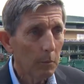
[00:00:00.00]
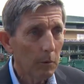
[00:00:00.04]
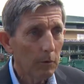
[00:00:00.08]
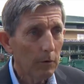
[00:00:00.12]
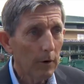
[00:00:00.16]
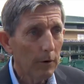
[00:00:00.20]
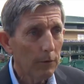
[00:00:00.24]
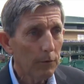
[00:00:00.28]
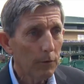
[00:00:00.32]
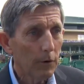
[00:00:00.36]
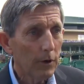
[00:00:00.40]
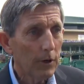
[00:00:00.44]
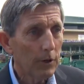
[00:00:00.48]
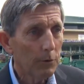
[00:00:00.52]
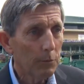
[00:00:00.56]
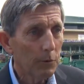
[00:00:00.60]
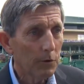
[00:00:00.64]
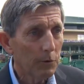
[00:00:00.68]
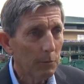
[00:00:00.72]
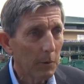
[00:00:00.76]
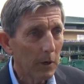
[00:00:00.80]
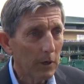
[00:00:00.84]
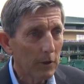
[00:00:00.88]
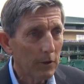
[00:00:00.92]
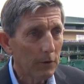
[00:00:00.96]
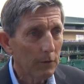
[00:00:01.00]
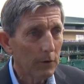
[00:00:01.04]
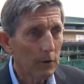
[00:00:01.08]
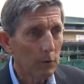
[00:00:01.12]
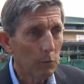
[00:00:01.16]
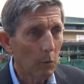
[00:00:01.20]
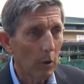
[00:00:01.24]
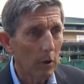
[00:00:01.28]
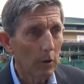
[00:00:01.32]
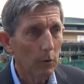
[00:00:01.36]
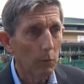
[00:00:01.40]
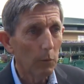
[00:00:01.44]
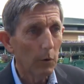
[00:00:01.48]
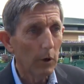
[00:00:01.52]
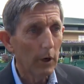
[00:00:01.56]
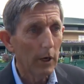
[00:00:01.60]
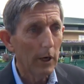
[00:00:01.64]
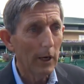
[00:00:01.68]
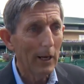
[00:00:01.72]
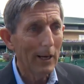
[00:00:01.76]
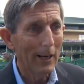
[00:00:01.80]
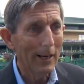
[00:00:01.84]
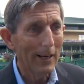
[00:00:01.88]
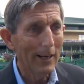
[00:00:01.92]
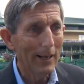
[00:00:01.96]
from a referee's perspective is one
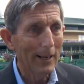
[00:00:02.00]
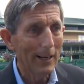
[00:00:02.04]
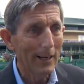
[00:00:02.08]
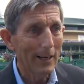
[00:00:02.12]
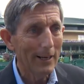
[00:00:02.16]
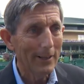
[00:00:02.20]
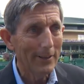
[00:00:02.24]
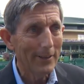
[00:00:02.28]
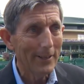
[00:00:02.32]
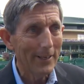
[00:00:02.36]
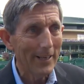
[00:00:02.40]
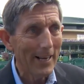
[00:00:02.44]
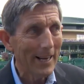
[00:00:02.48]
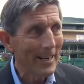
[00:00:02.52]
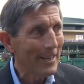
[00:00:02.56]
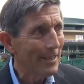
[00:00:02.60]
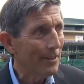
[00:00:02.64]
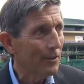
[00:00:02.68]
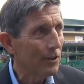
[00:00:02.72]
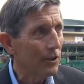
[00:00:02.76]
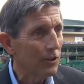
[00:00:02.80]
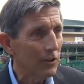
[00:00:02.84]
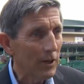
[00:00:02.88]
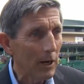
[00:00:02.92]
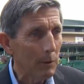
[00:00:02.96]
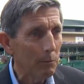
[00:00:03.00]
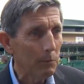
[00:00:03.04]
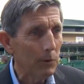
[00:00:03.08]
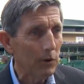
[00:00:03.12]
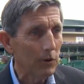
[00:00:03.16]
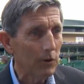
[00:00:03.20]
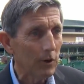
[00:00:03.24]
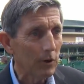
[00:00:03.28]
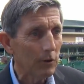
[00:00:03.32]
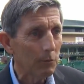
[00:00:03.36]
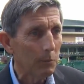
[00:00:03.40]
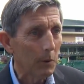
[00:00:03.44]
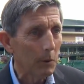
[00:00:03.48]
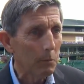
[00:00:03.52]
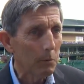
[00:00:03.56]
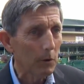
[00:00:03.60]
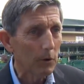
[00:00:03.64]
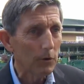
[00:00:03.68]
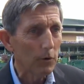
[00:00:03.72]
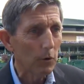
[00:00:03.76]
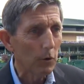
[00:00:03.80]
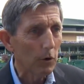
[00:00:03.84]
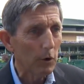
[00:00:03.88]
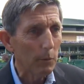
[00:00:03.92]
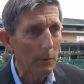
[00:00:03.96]
where at the end of the championships people
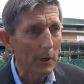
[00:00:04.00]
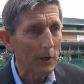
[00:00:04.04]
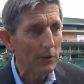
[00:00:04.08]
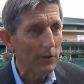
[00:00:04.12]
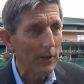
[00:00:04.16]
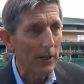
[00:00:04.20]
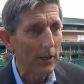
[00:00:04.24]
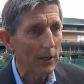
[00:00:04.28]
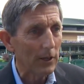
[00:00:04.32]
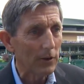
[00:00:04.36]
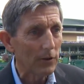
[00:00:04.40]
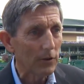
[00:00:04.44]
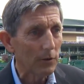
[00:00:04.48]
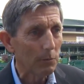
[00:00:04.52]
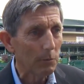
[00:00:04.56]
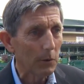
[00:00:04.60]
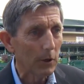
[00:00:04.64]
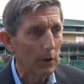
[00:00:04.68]
are talking about tennis.